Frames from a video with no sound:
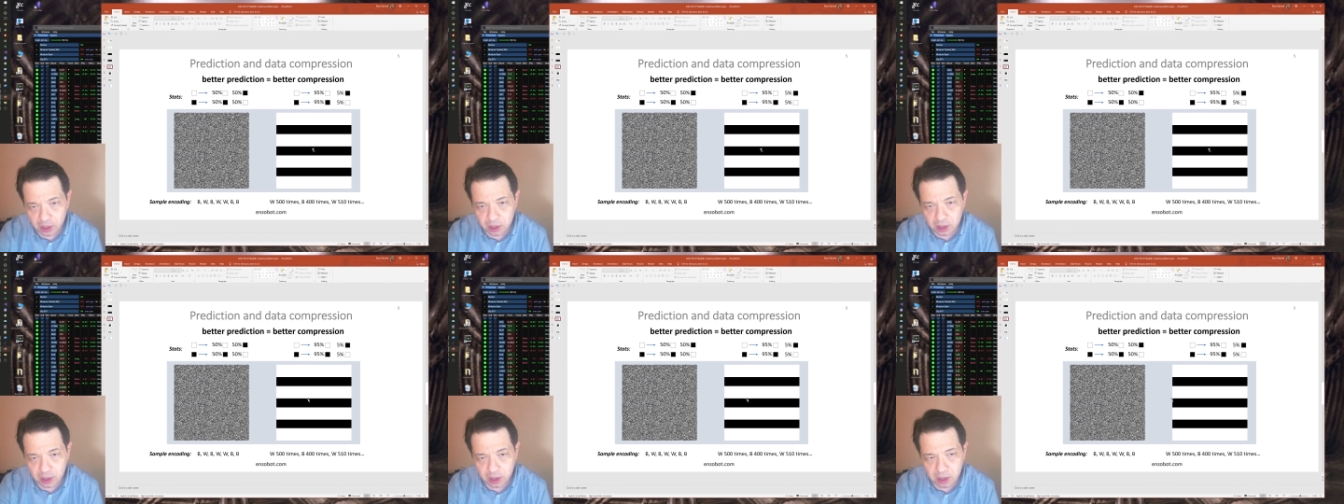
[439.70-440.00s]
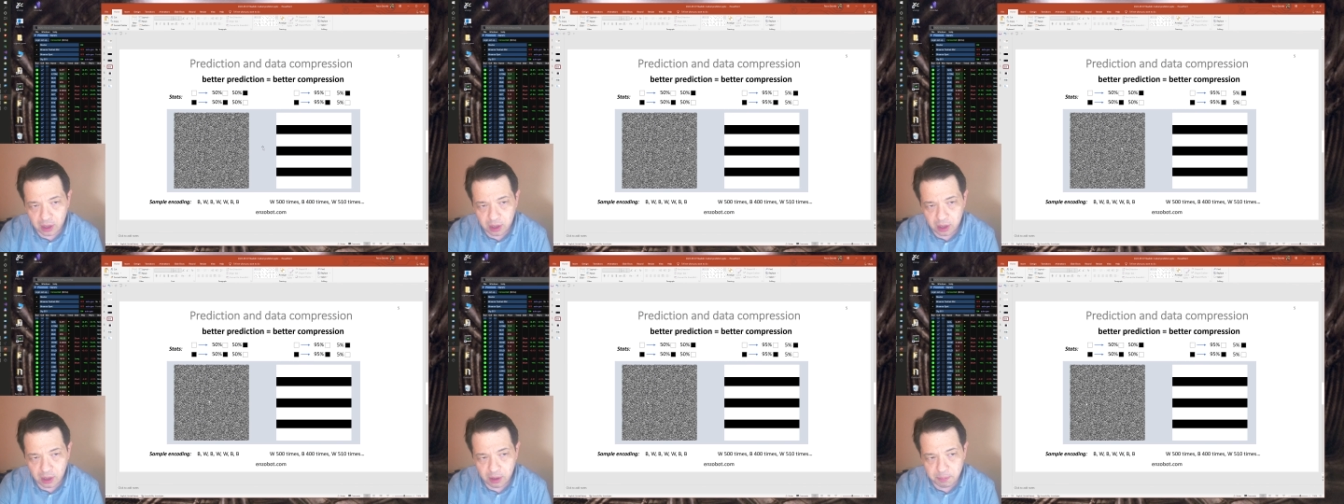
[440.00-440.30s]

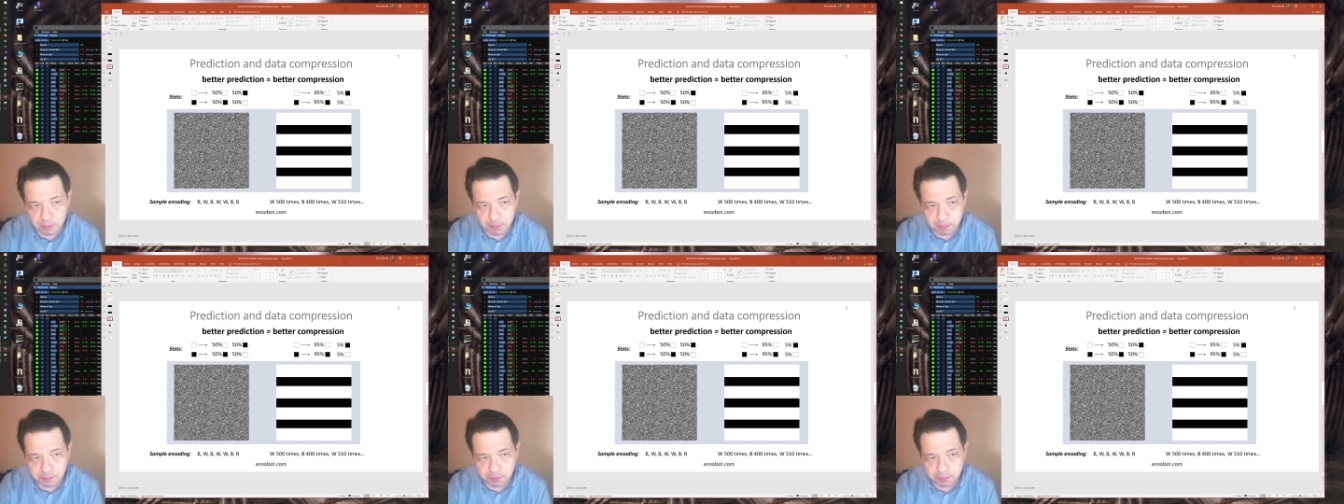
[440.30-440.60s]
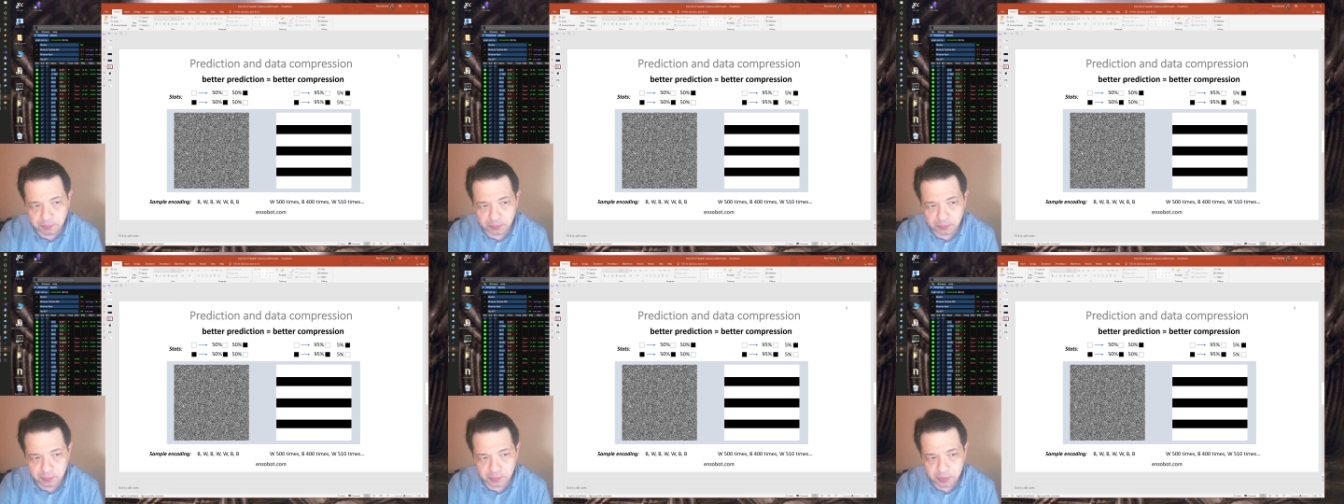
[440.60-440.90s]
On
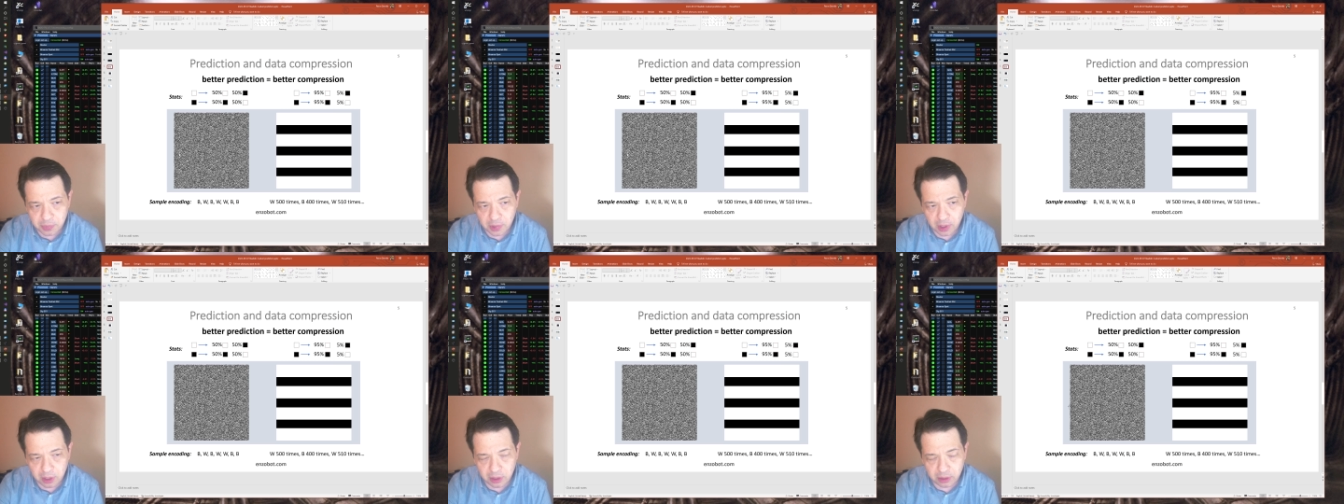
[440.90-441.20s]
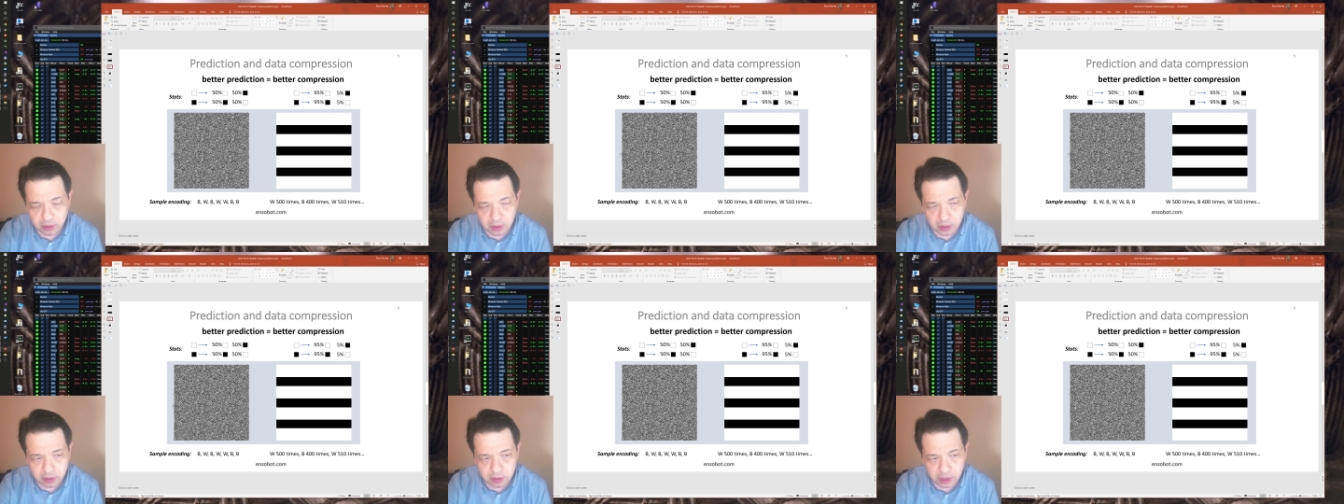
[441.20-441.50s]

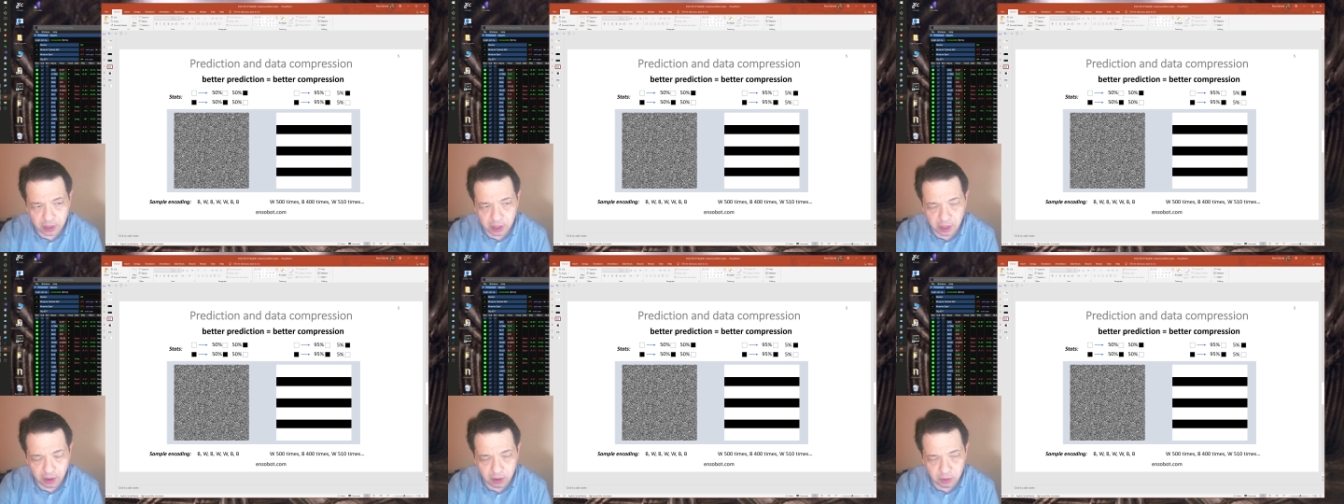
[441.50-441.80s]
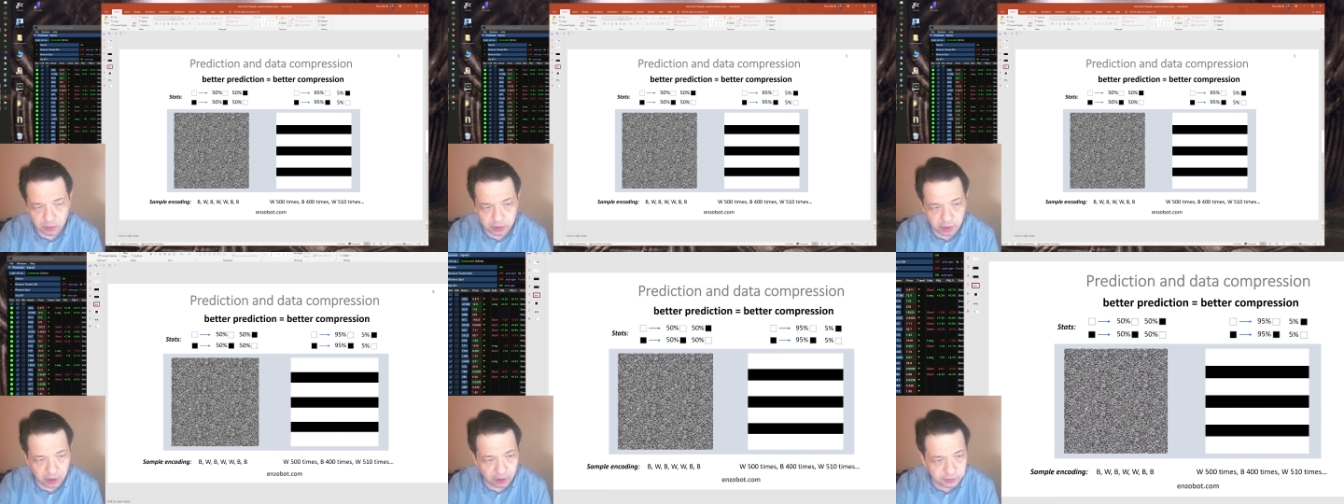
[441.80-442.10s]

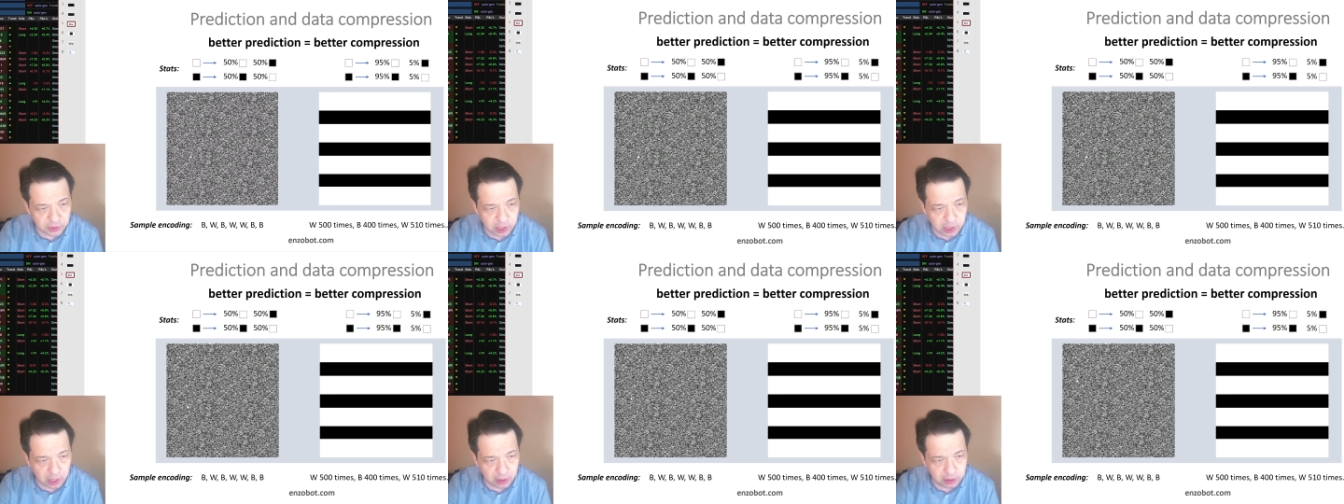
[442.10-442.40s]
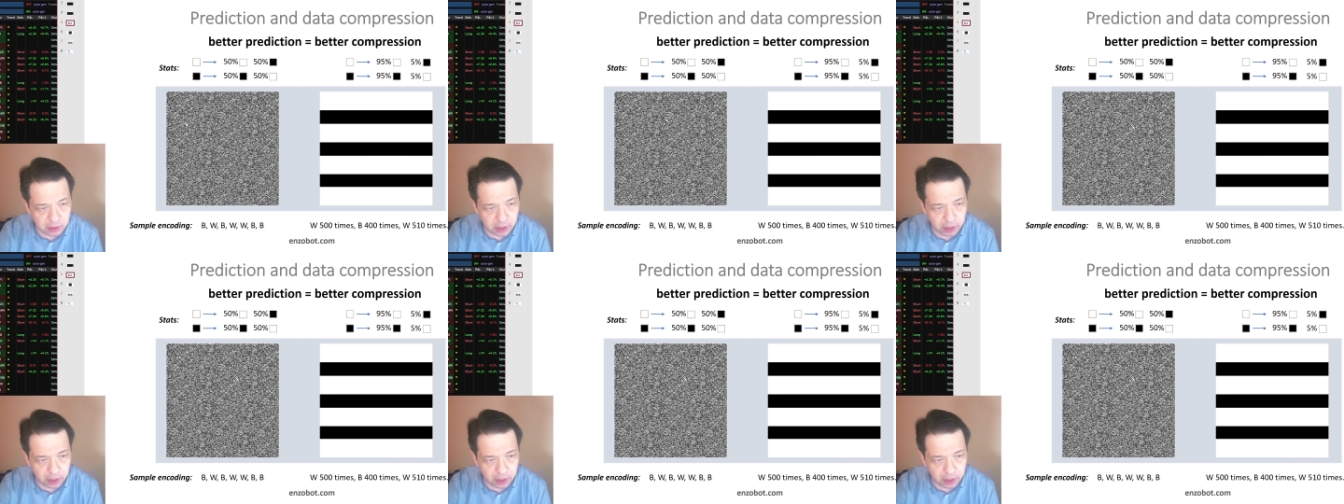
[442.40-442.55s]
the left side,